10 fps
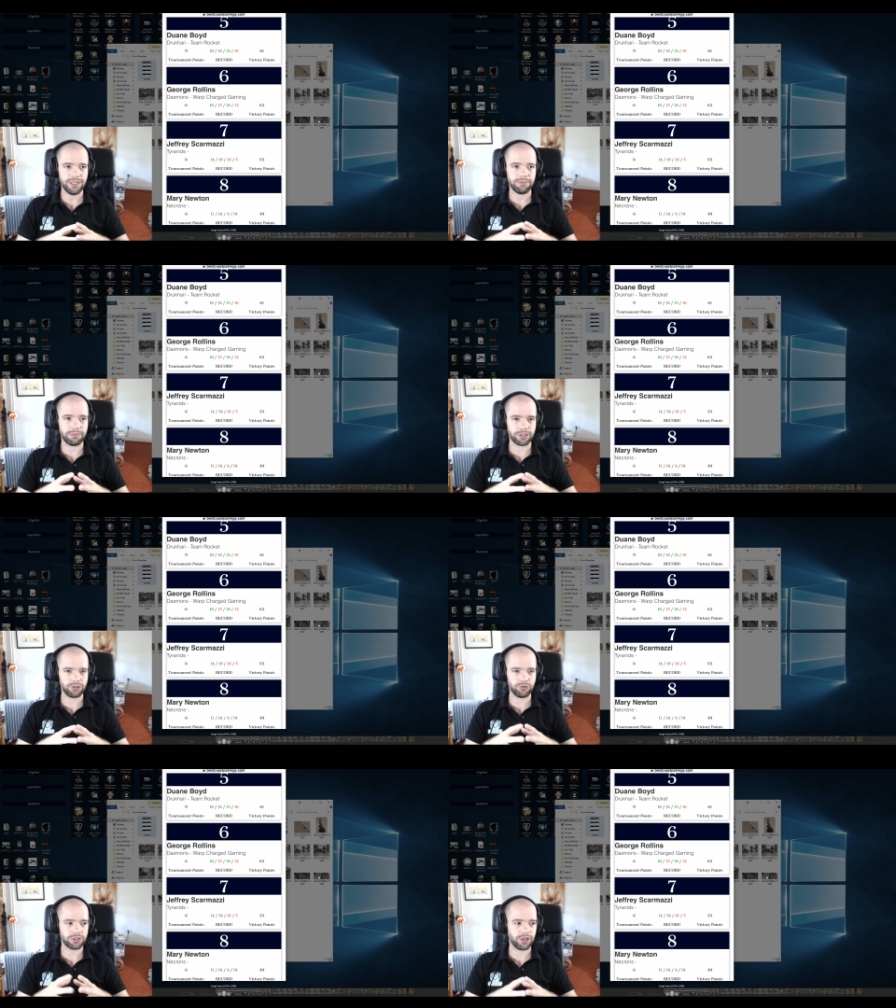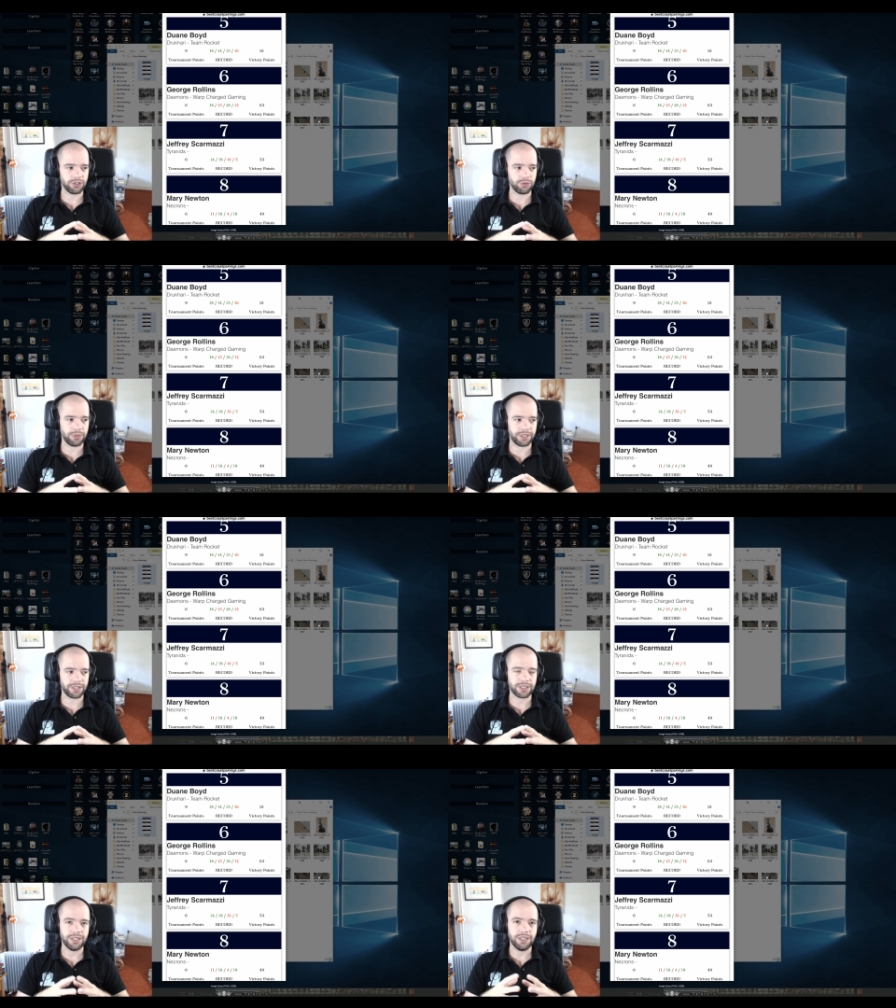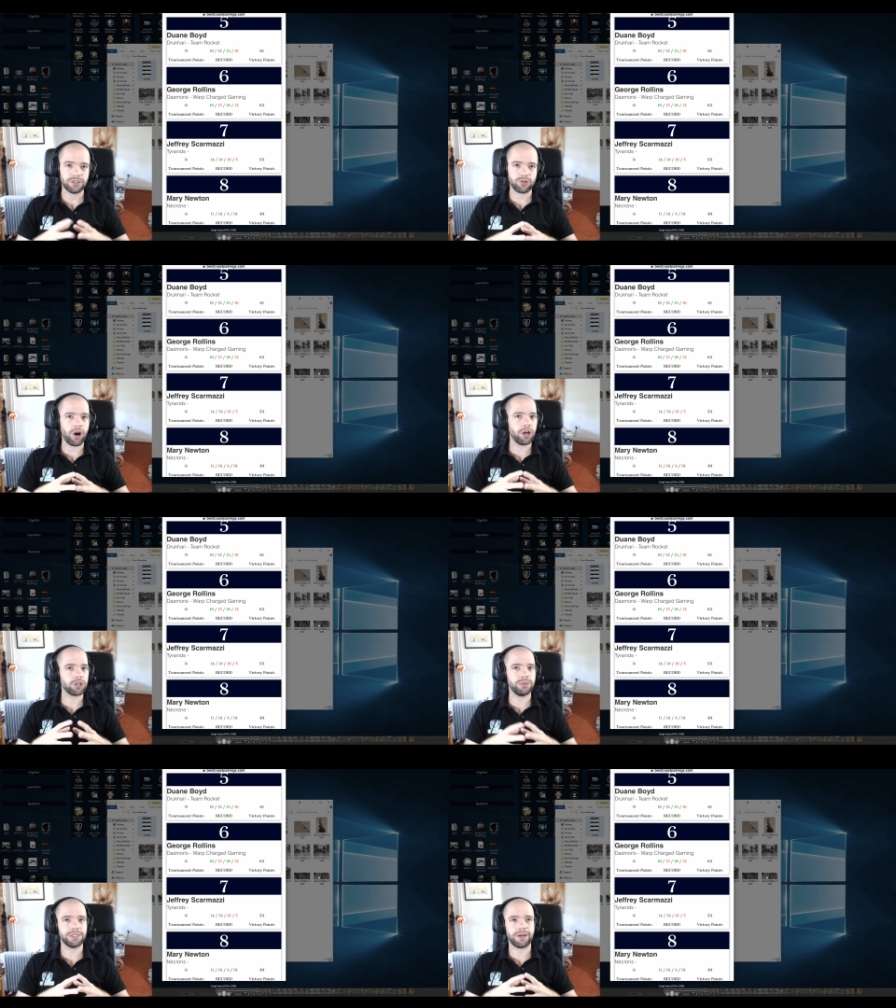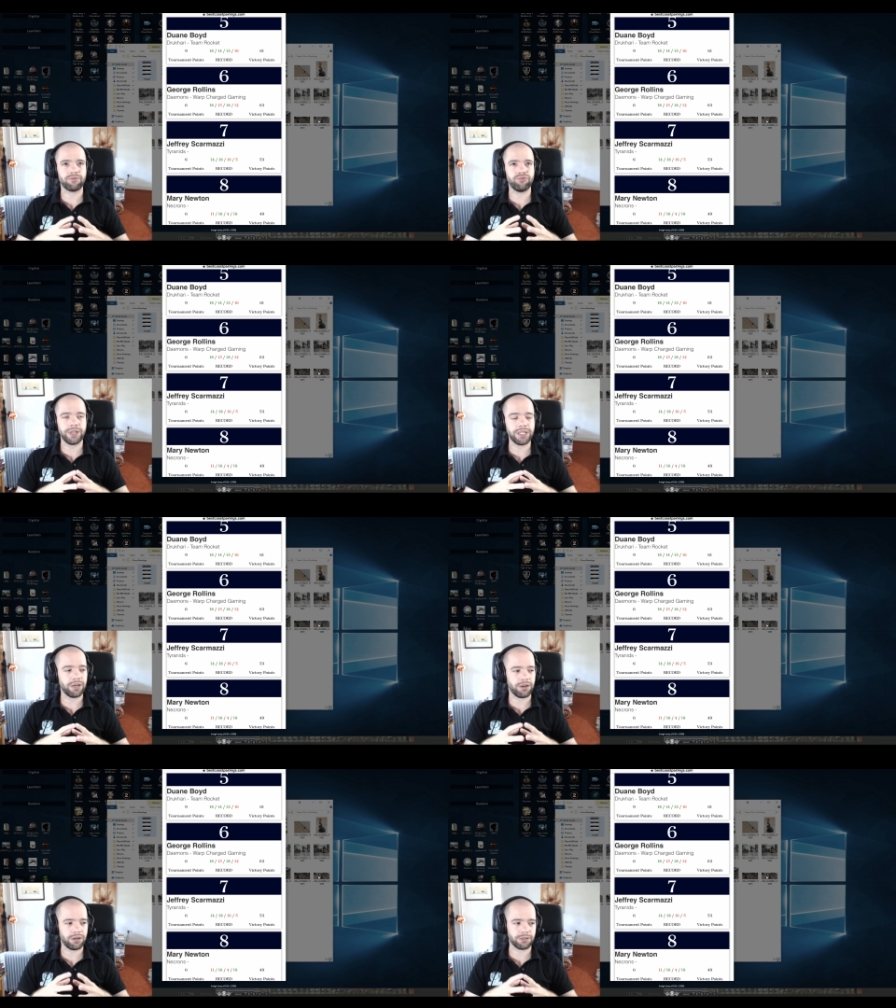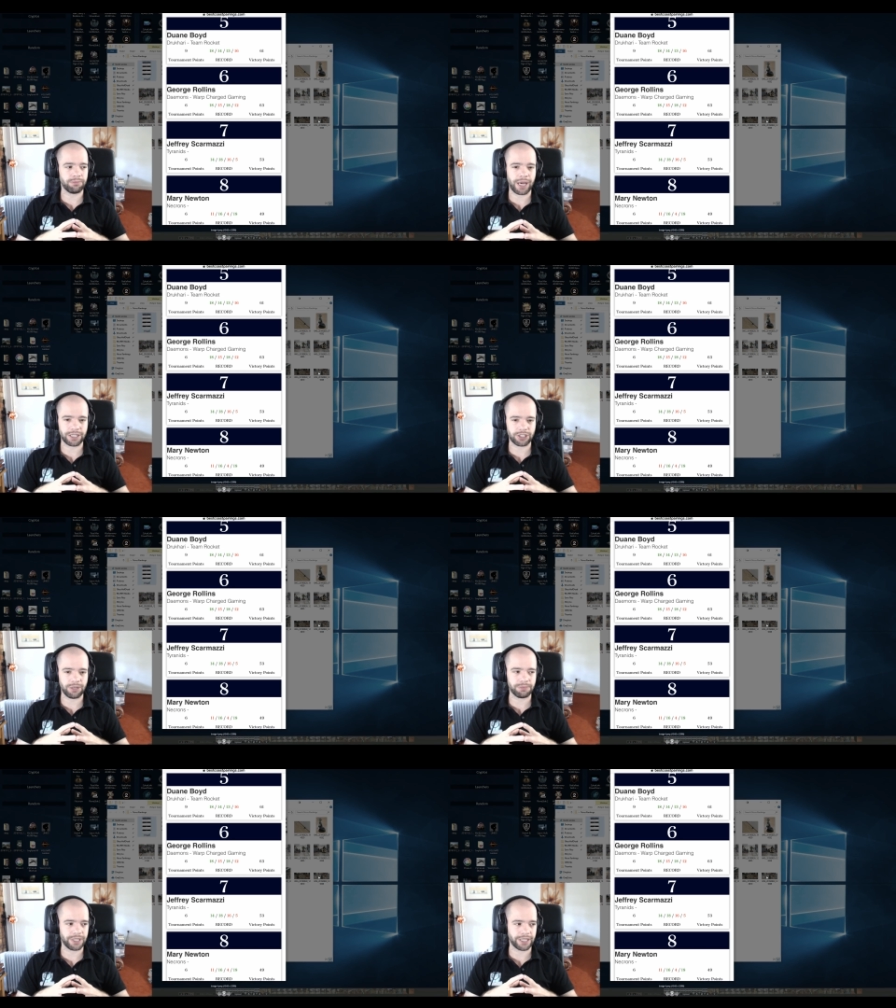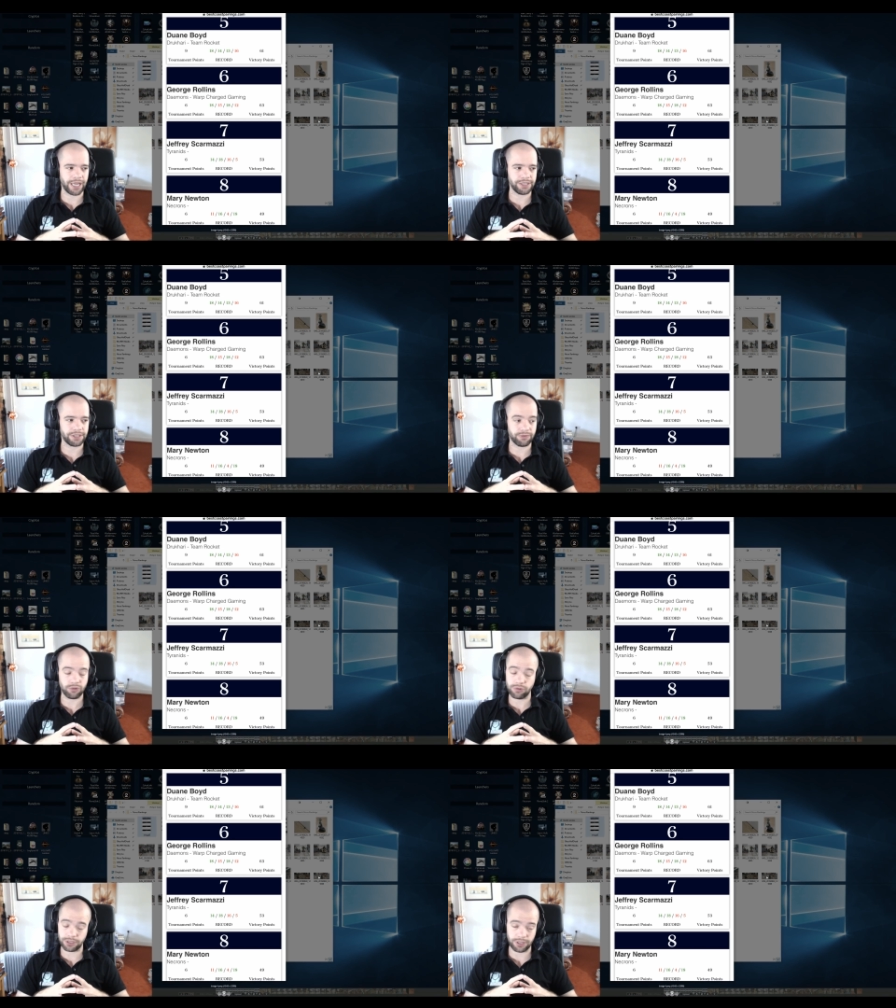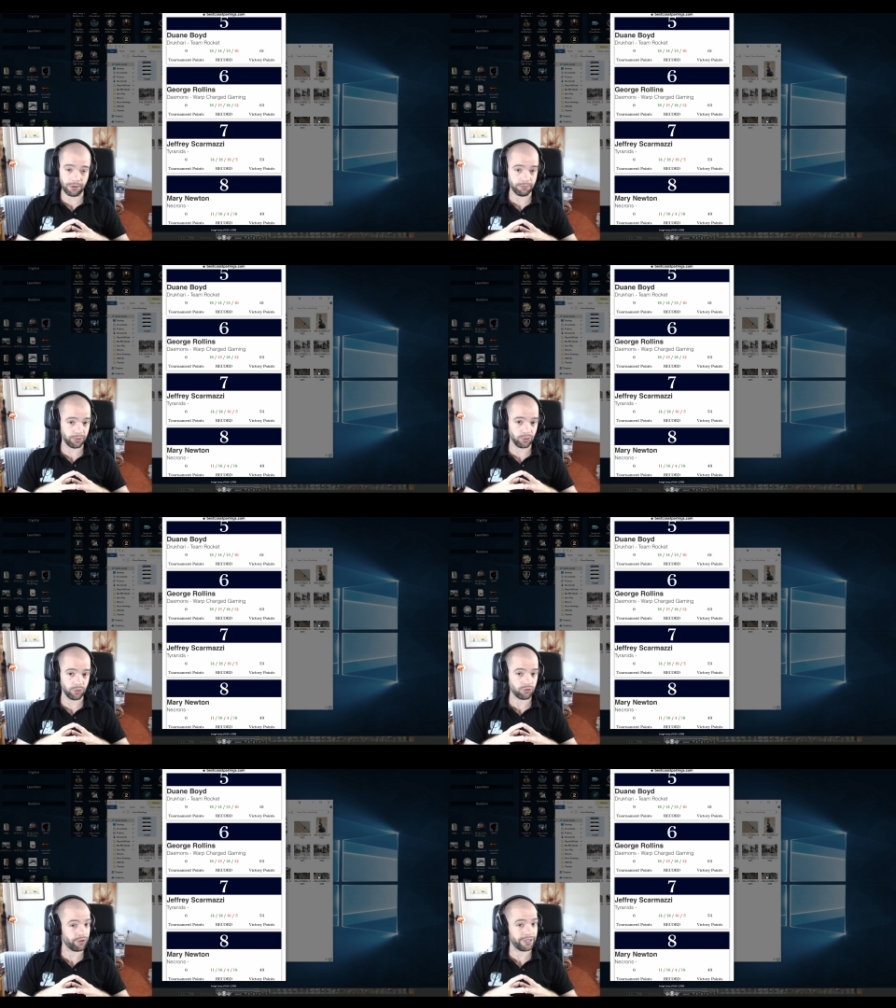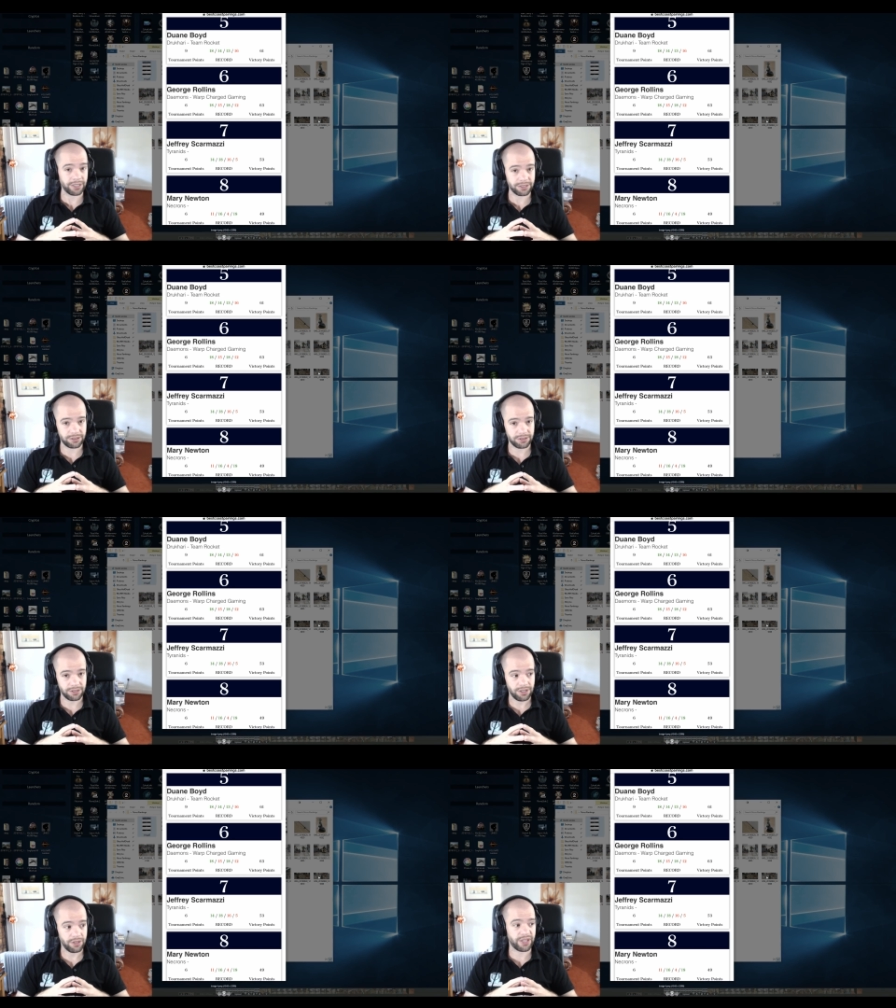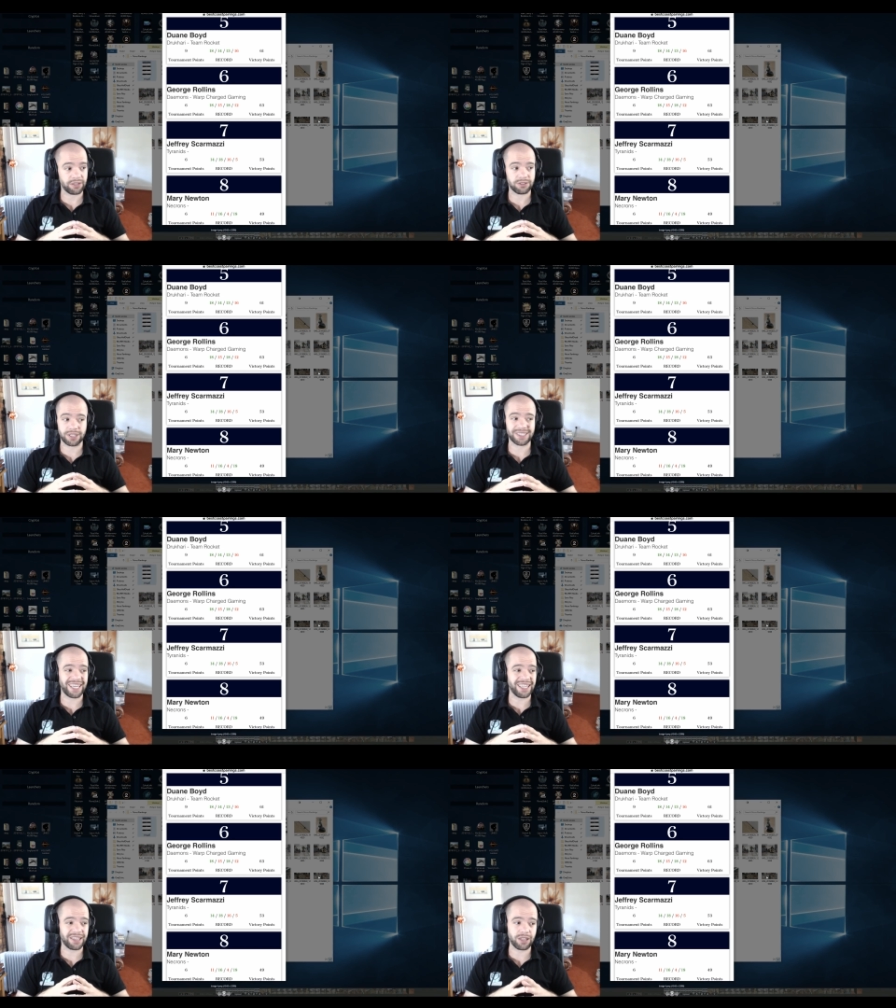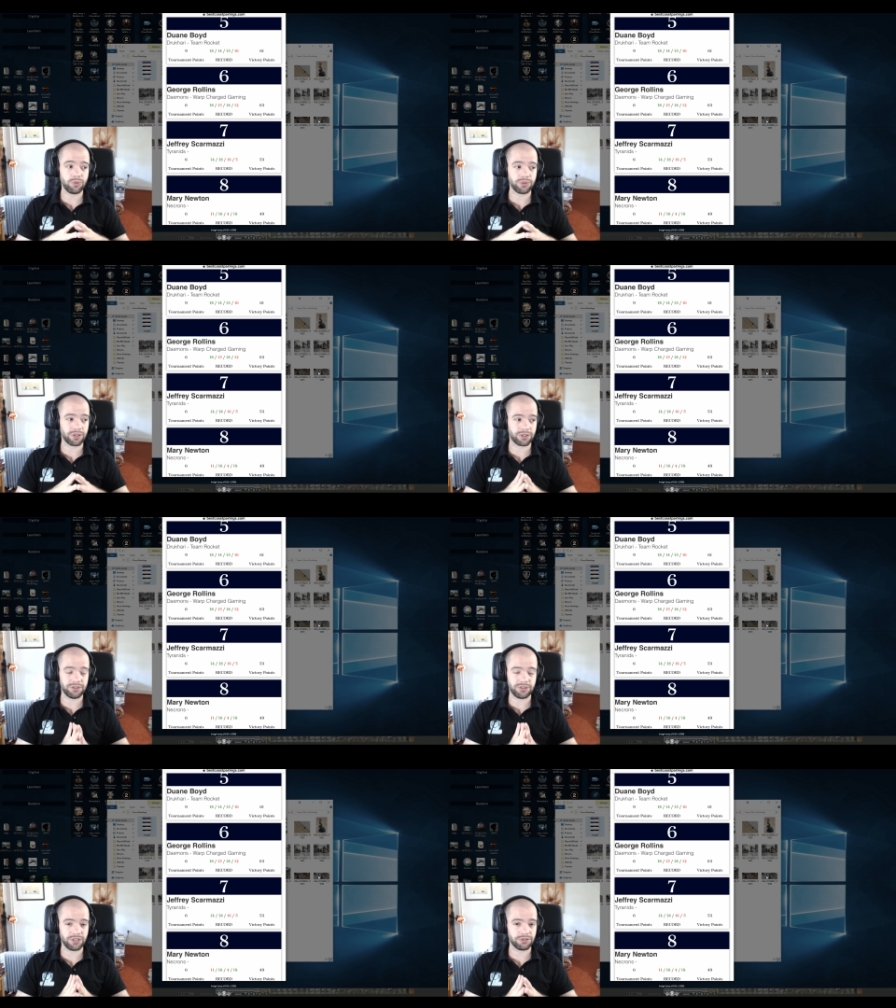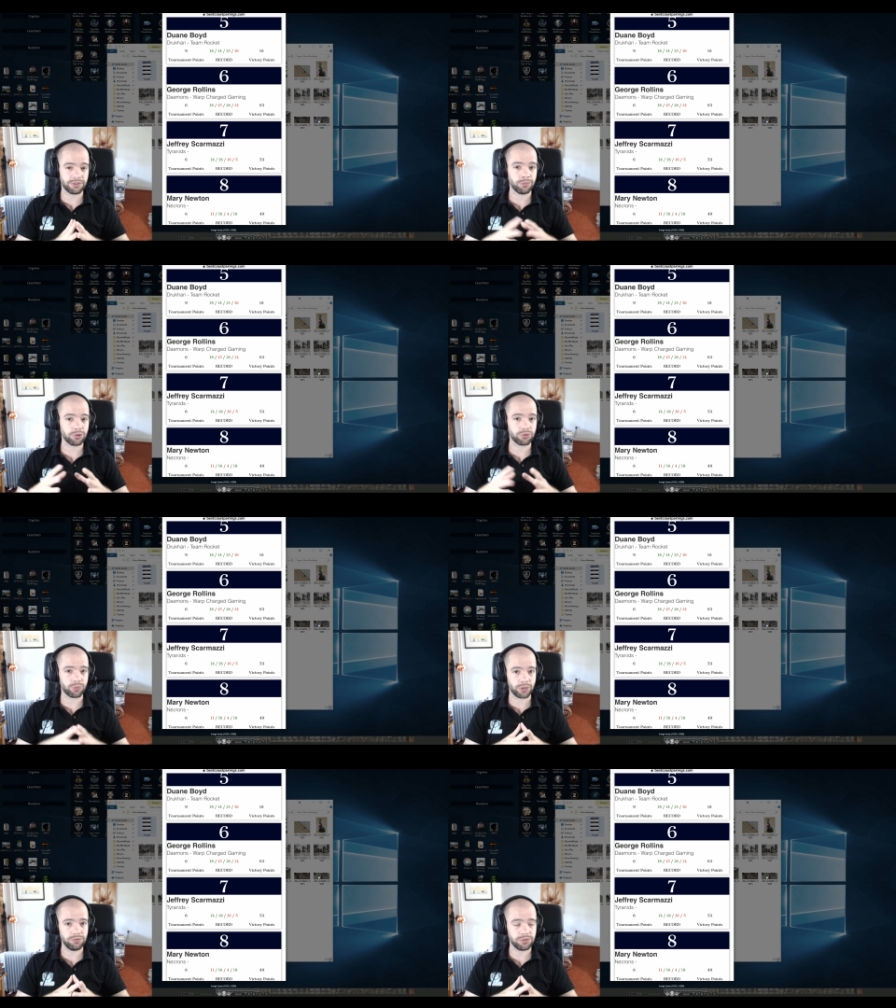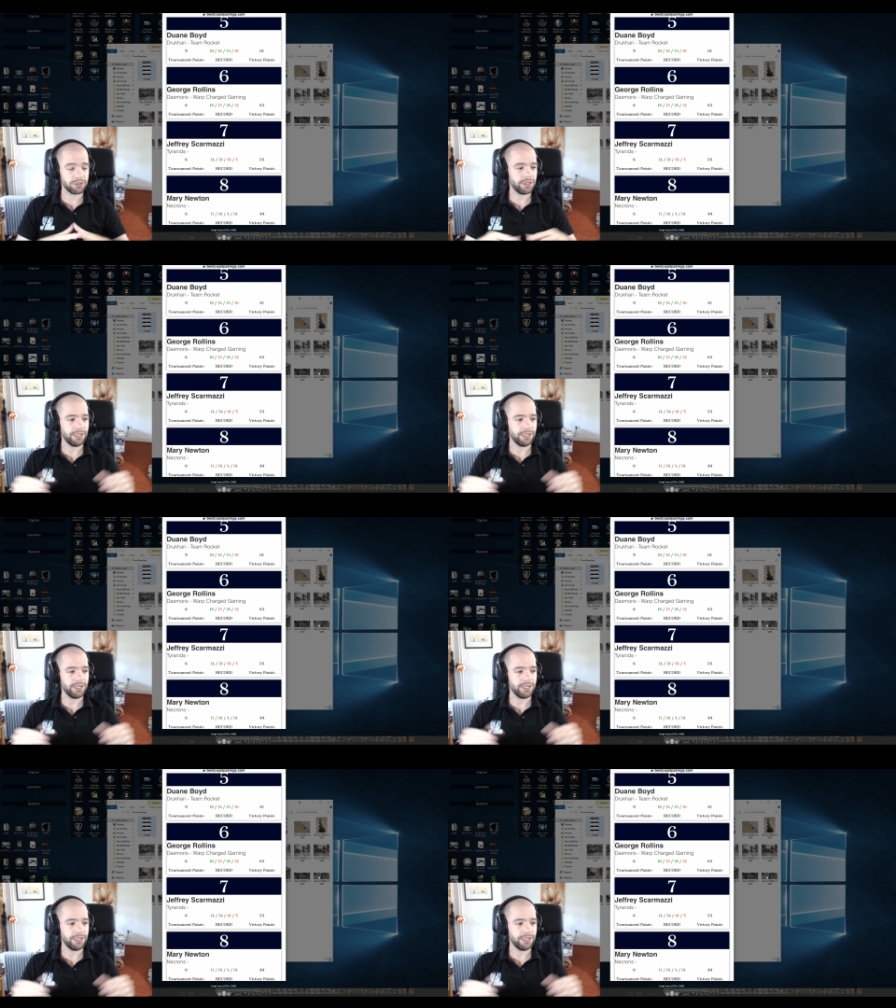because you just can't do anything. So Harlequins have really hard matchups against, for example, Grey Knights, Thousand Sons, anything that can deal some mortal wounds.